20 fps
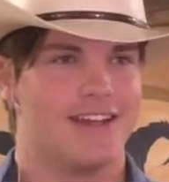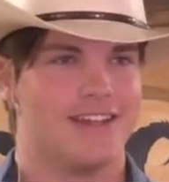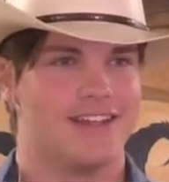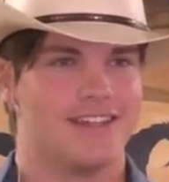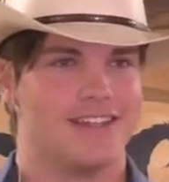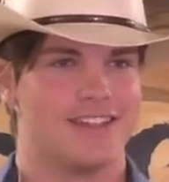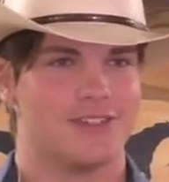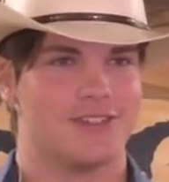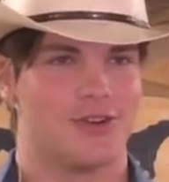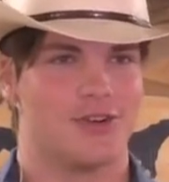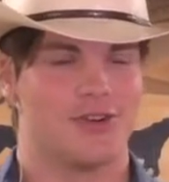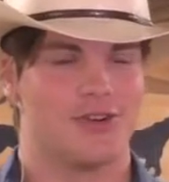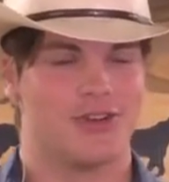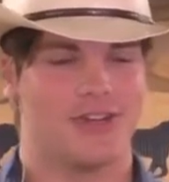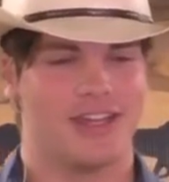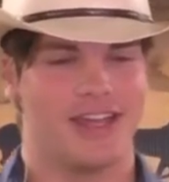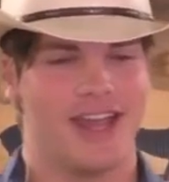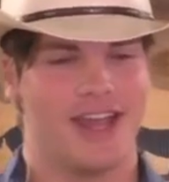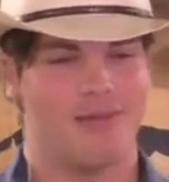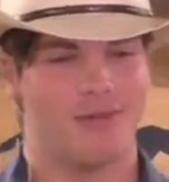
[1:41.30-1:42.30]
this certain
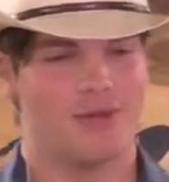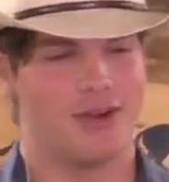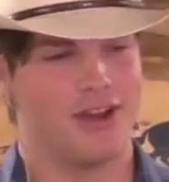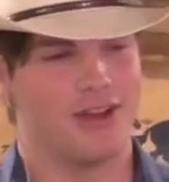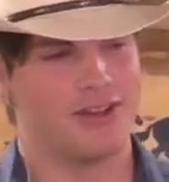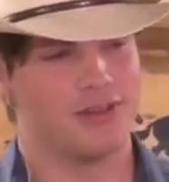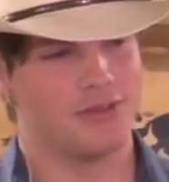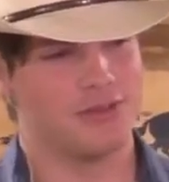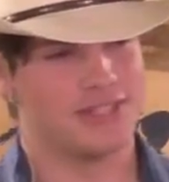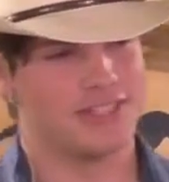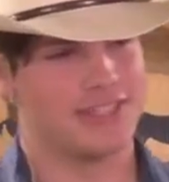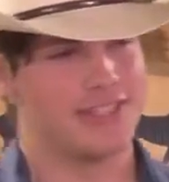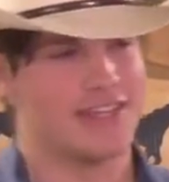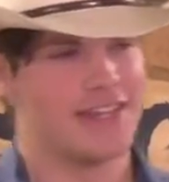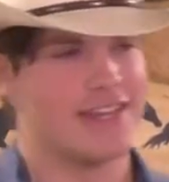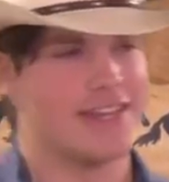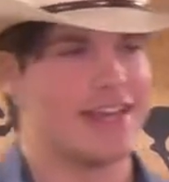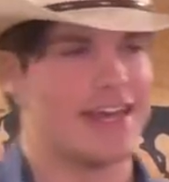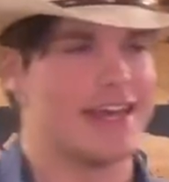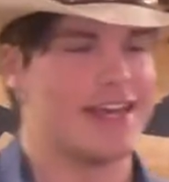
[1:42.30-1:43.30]
campground that we
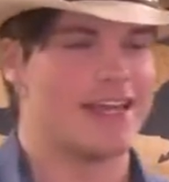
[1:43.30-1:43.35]
stayed at,